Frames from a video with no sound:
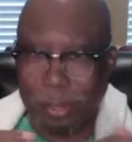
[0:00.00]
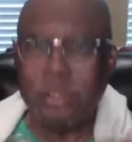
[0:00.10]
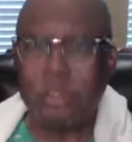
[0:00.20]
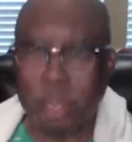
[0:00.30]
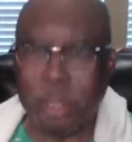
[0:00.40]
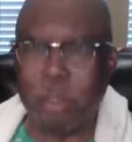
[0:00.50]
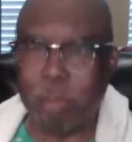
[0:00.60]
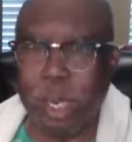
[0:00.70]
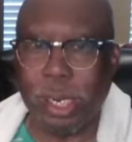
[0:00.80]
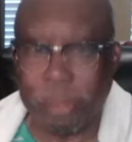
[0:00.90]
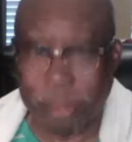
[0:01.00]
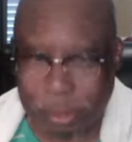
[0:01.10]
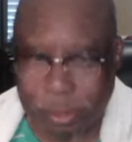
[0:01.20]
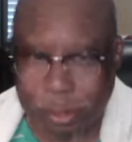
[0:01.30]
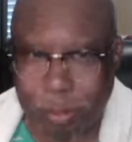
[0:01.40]
suspect
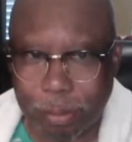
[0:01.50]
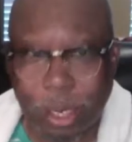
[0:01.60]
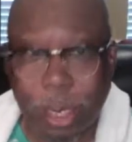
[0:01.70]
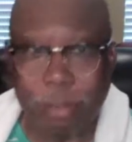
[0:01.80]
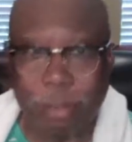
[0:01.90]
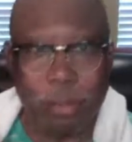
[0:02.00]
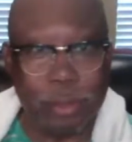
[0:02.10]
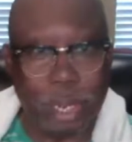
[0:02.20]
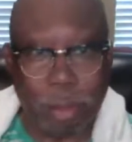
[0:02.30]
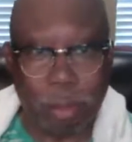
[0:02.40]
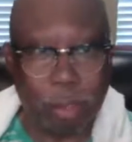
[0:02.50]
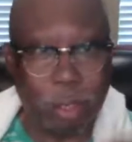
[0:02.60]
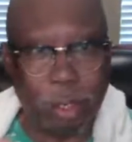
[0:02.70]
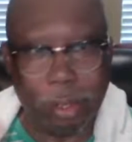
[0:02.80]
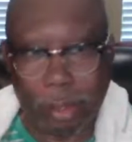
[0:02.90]
sometimes because I'm,
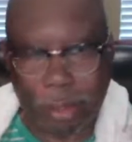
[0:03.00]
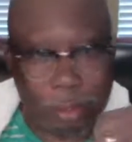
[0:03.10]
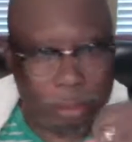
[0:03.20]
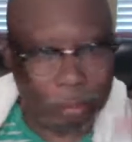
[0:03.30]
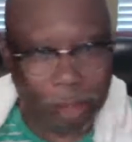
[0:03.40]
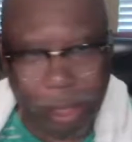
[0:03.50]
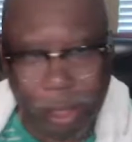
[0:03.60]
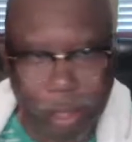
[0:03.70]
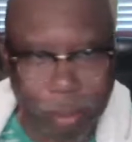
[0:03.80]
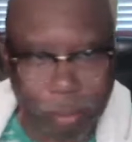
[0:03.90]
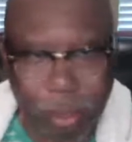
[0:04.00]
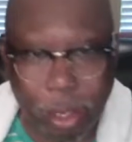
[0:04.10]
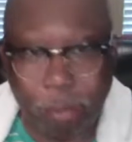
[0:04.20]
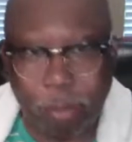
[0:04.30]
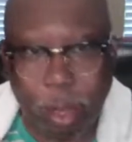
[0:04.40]
uh, man, I'm,
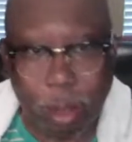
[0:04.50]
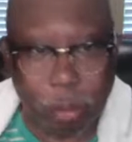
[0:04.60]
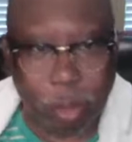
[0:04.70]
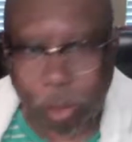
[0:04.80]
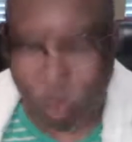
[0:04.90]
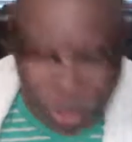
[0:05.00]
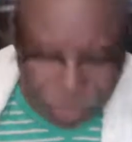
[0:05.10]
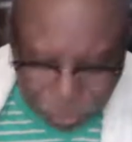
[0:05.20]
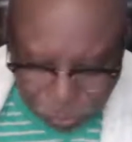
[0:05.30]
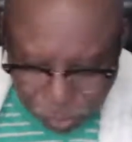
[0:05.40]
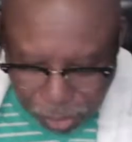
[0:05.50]
I'm, I'm aggressive